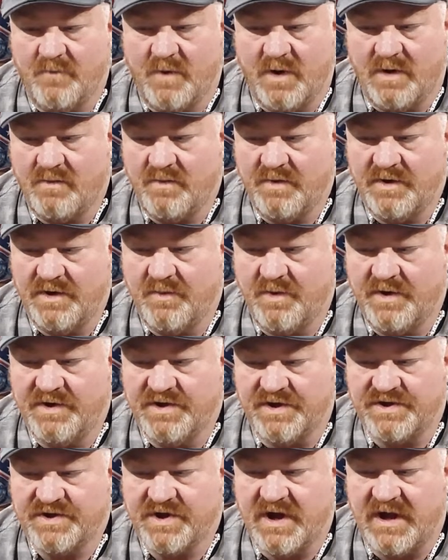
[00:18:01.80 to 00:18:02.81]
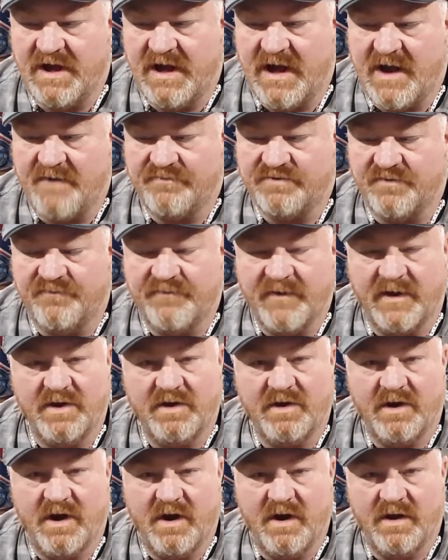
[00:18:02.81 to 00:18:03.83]
we're just gonna have to
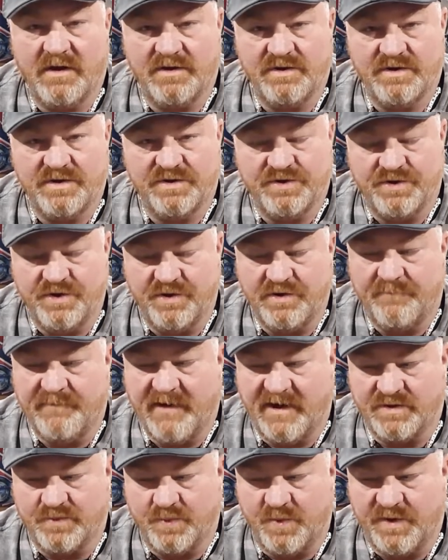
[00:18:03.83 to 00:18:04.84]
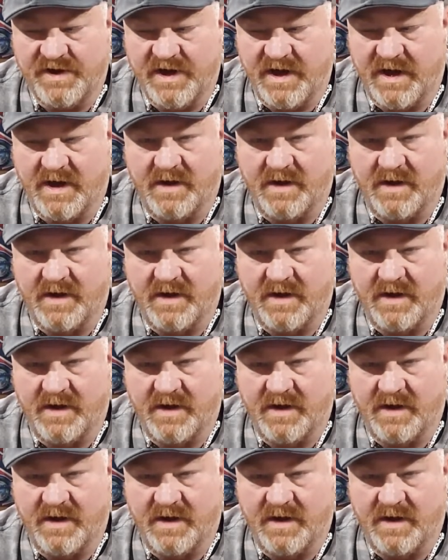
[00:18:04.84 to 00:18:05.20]
figure out, just do the best we can,